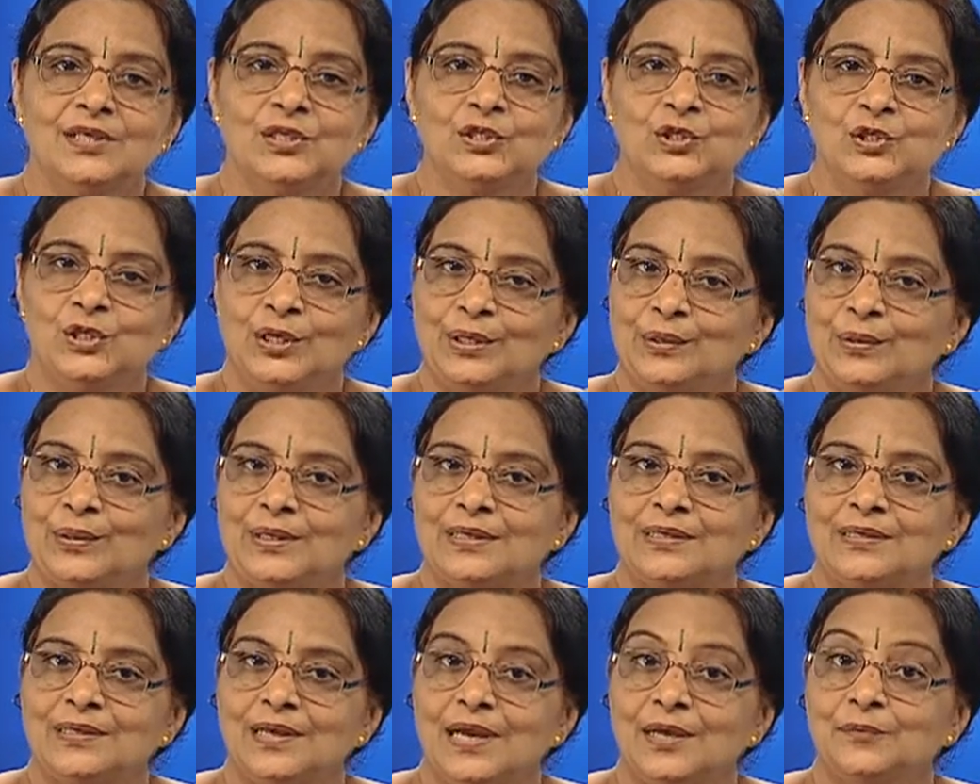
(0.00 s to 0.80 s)

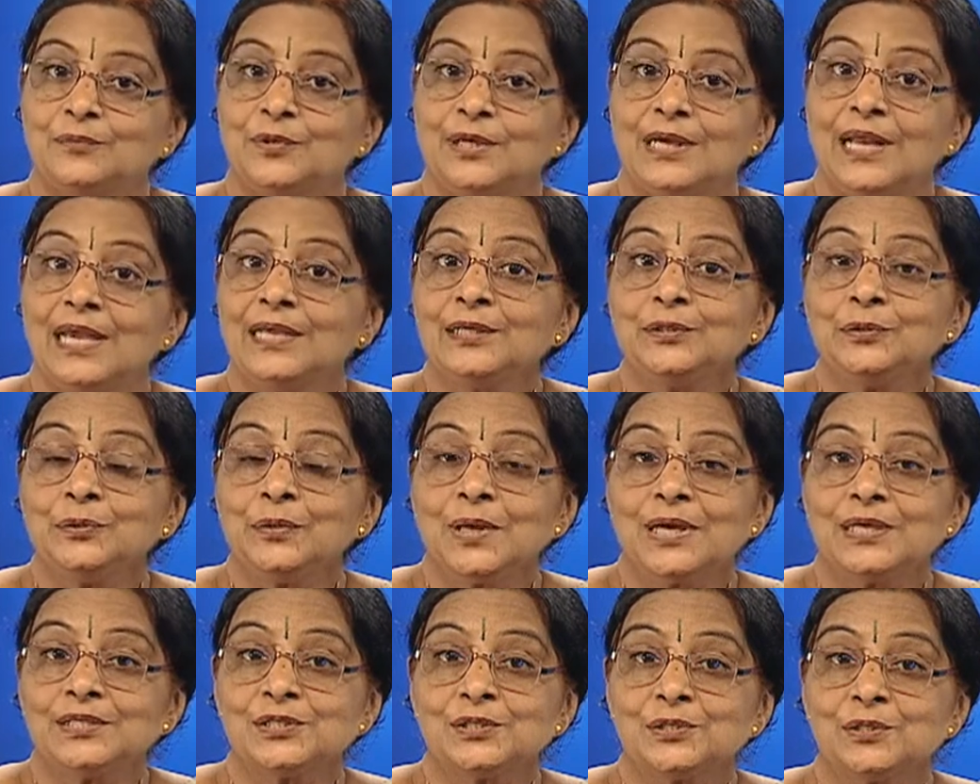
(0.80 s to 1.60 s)
Children, I would like to
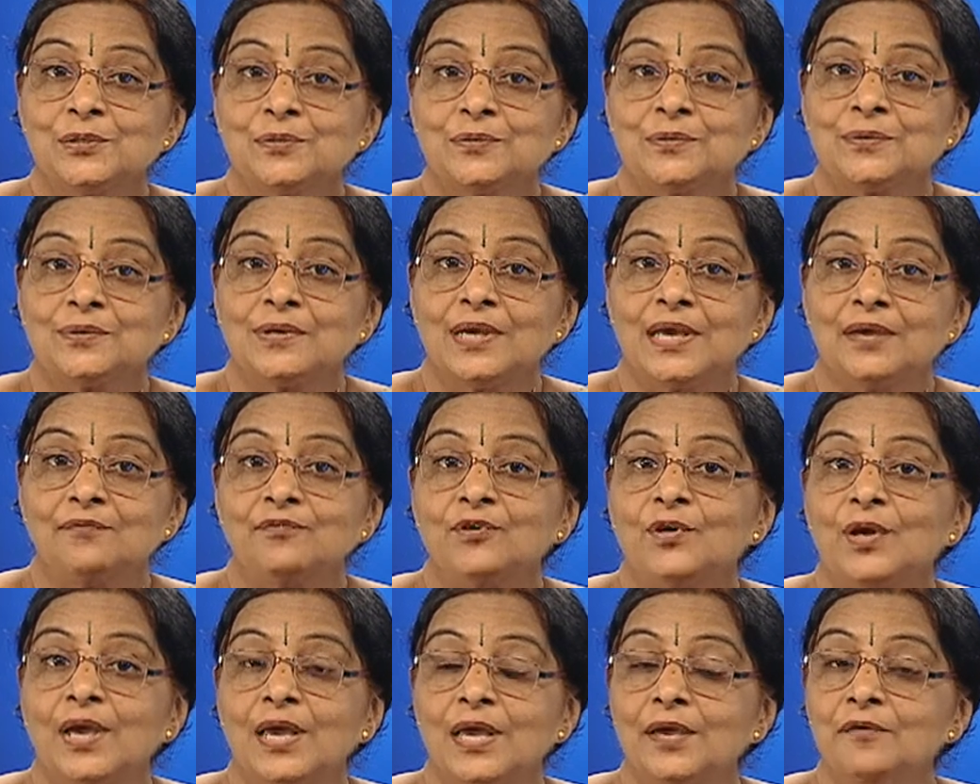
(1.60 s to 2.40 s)
ask you, have
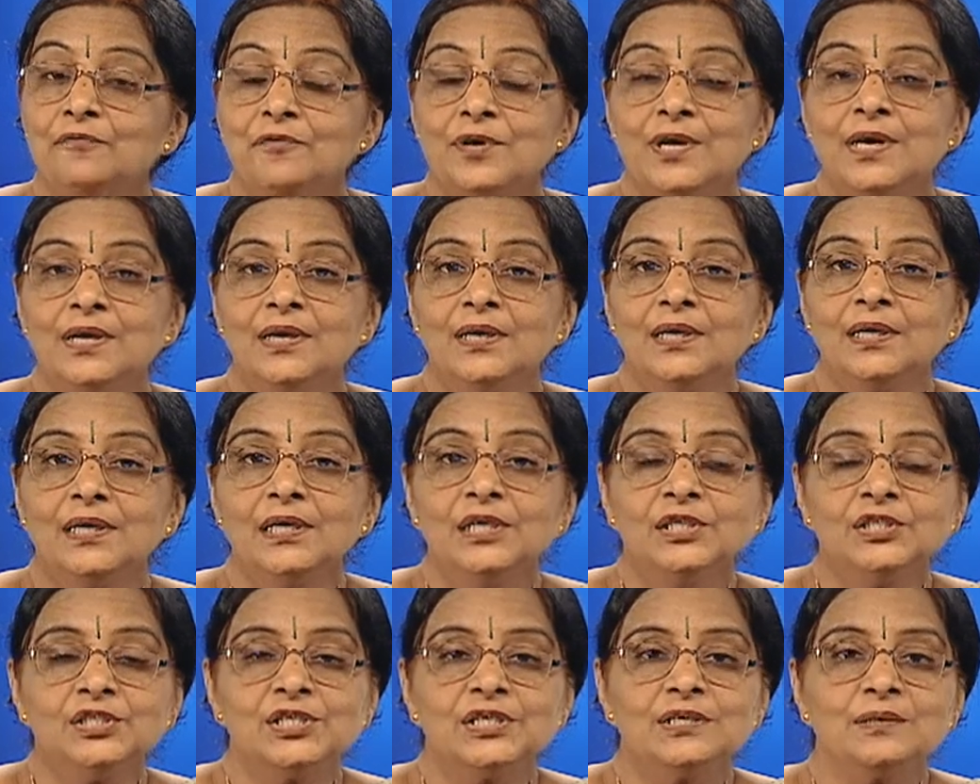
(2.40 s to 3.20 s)
you ever
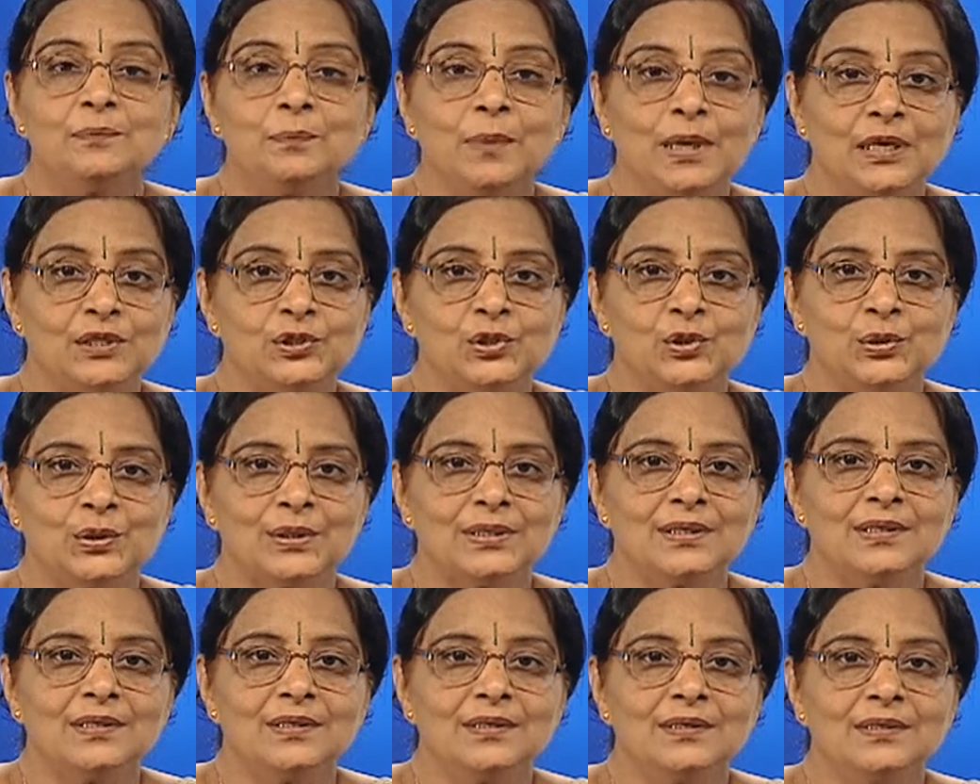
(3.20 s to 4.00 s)
eaten
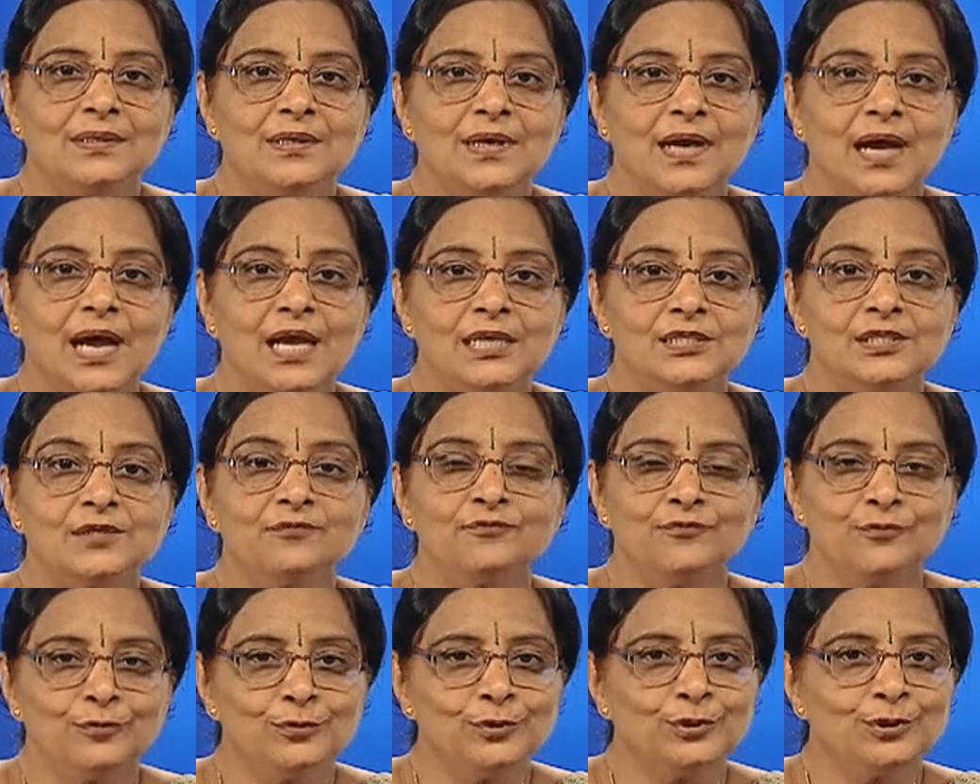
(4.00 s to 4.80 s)
bajra as a
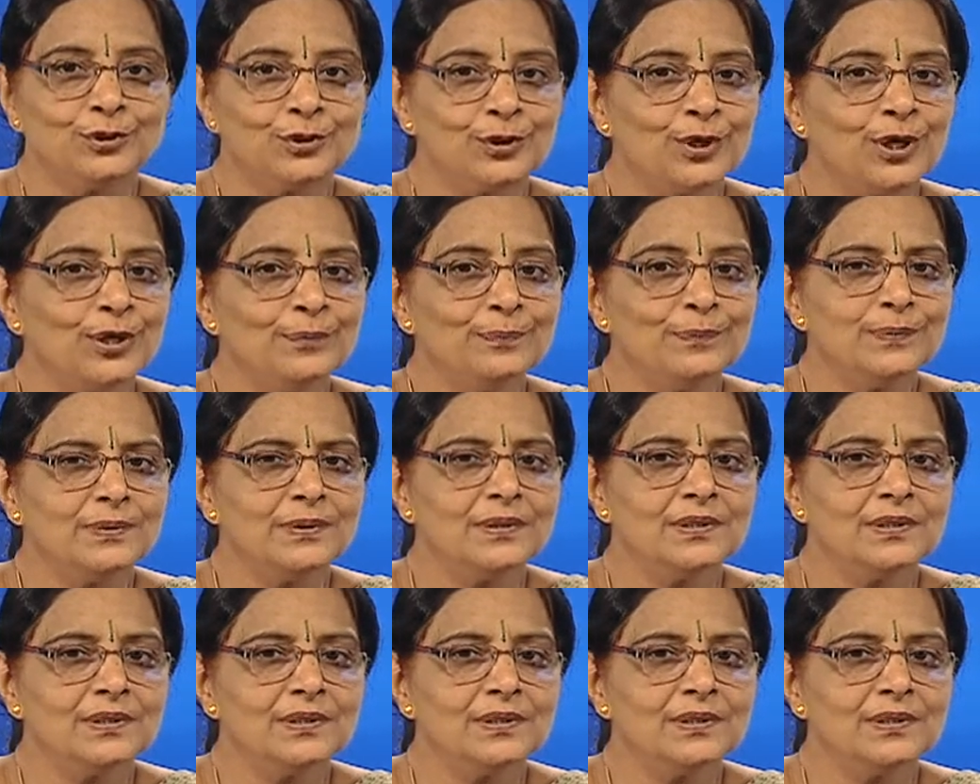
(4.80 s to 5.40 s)
food crop?